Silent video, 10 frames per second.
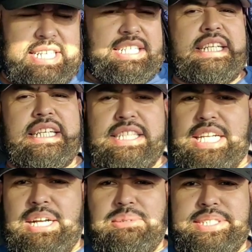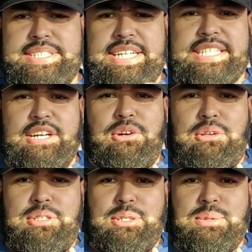and I was like the
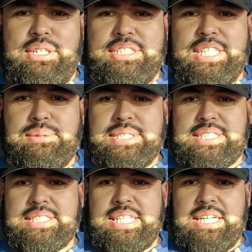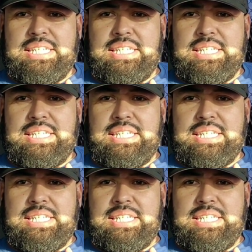only one that was